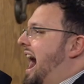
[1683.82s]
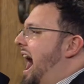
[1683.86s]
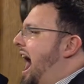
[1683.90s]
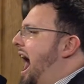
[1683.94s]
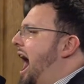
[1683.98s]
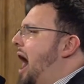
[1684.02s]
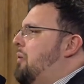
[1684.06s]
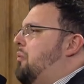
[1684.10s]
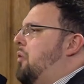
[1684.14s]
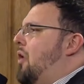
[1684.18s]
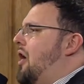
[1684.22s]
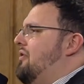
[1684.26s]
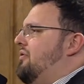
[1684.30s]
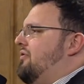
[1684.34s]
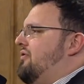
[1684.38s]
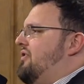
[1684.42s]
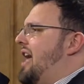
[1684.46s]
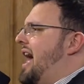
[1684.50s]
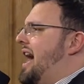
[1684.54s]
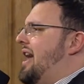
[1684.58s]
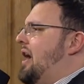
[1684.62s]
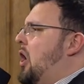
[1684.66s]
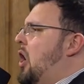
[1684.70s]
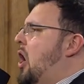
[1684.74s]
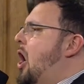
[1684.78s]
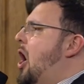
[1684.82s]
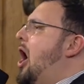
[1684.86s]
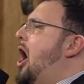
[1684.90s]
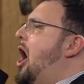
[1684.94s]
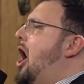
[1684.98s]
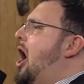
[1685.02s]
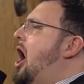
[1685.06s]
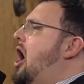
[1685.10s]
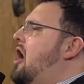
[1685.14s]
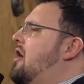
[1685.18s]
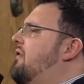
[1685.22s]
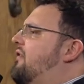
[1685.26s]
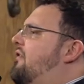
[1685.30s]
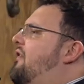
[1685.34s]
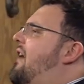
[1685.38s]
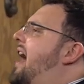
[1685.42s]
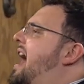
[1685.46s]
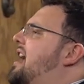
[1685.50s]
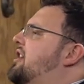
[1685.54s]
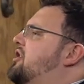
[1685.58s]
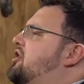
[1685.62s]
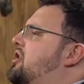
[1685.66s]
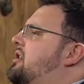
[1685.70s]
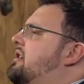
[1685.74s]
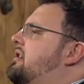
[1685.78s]
I want that
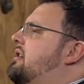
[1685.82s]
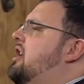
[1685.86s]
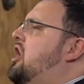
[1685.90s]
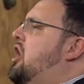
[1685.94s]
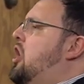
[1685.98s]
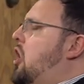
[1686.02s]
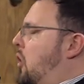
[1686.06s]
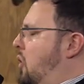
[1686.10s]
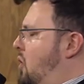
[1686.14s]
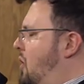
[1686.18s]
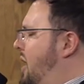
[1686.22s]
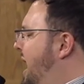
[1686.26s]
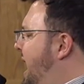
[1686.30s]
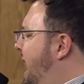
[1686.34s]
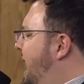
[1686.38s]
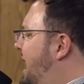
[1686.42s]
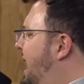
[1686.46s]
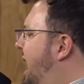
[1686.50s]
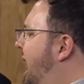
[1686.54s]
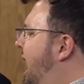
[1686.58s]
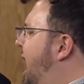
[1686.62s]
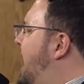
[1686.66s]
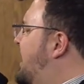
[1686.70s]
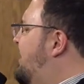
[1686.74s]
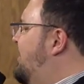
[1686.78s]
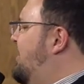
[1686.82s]
old-fashioned red-hot